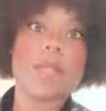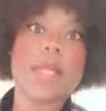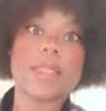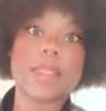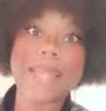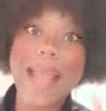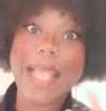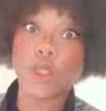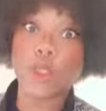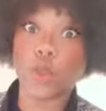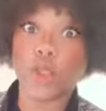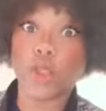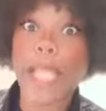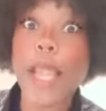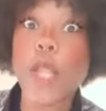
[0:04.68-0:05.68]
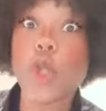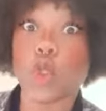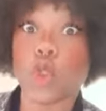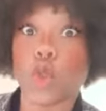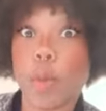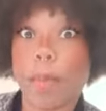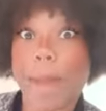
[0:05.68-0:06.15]
they say I should tell
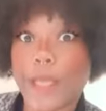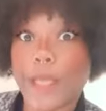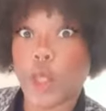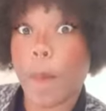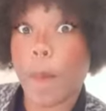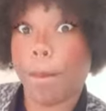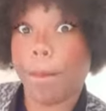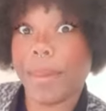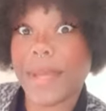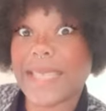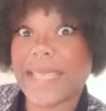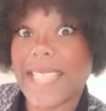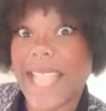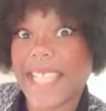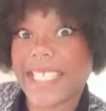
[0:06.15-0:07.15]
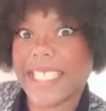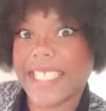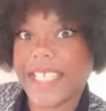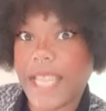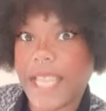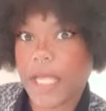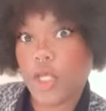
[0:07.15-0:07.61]
you to mind your business,
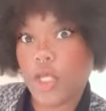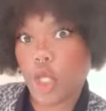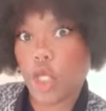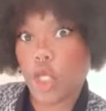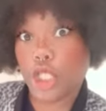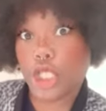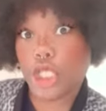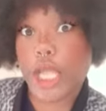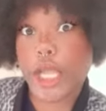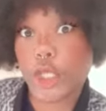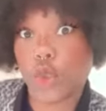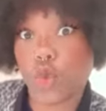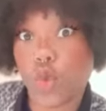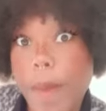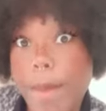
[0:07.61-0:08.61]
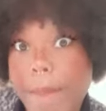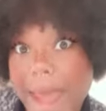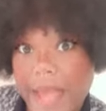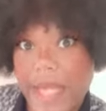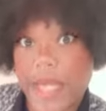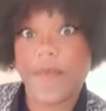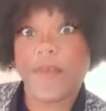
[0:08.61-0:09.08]
don't chase
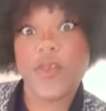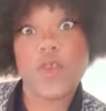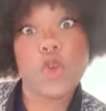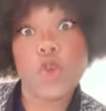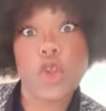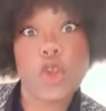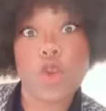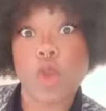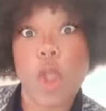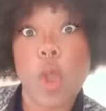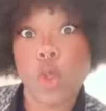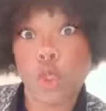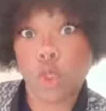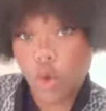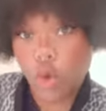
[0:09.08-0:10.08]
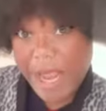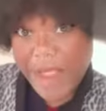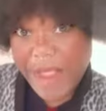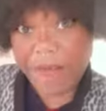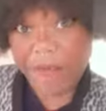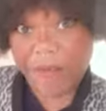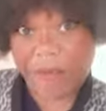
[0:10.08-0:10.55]
women if you know you don't want to
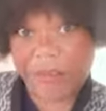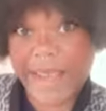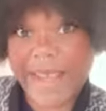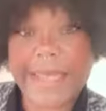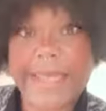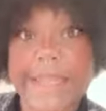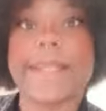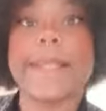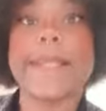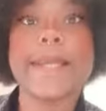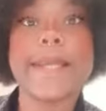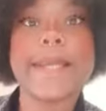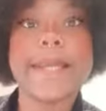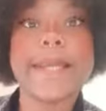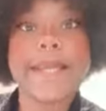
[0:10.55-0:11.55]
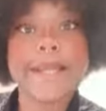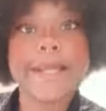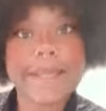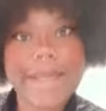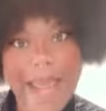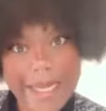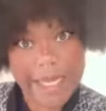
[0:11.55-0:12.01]
invest
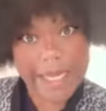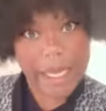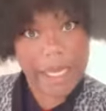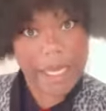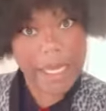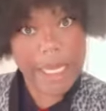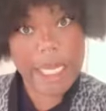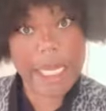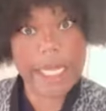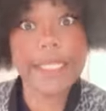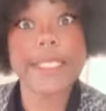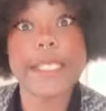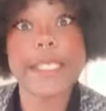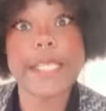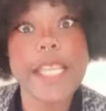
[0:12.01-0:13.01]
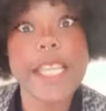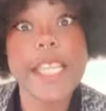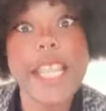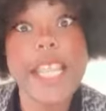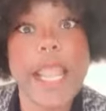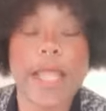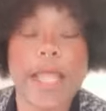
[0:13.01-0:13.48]
inside the
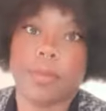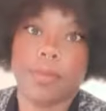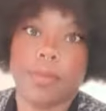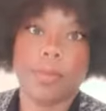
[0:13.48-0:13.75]
kitty,